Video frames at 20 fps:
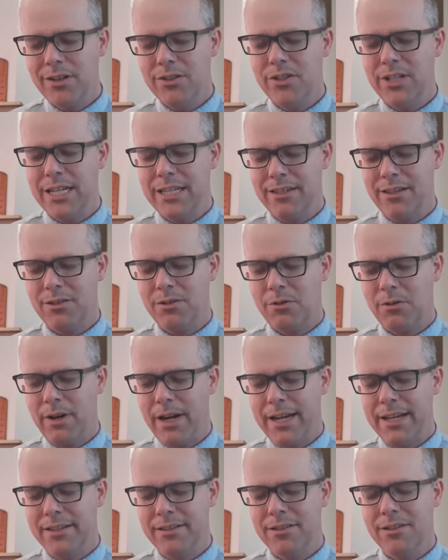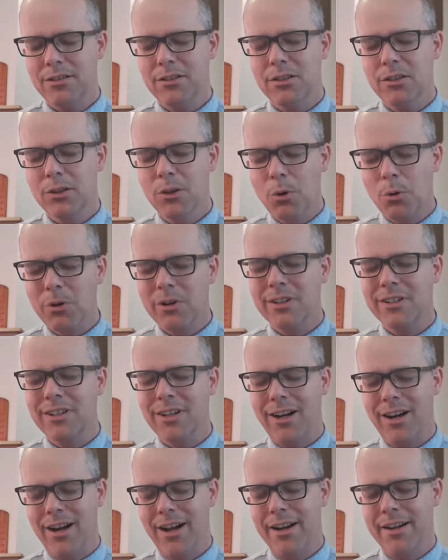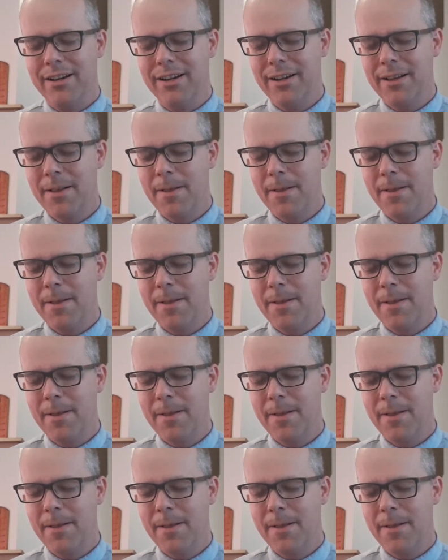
in Jesus Christ. Lord God,